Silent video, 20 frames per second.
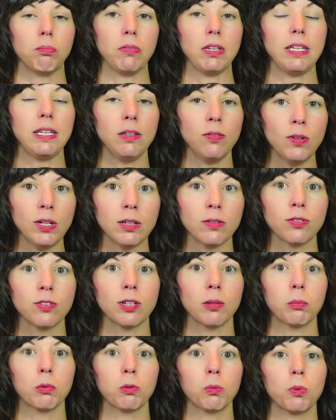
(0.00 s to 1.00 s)
Even if
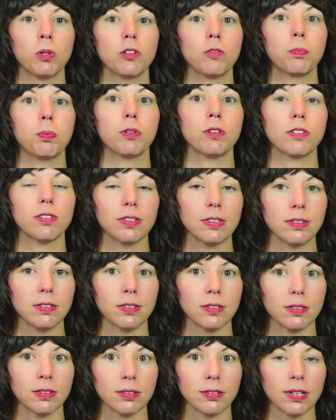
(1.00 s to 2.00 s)
someone would have
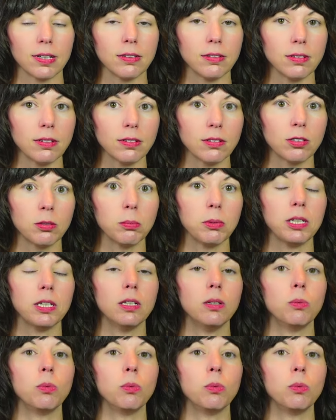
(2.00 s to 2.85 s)
presented this idea to me,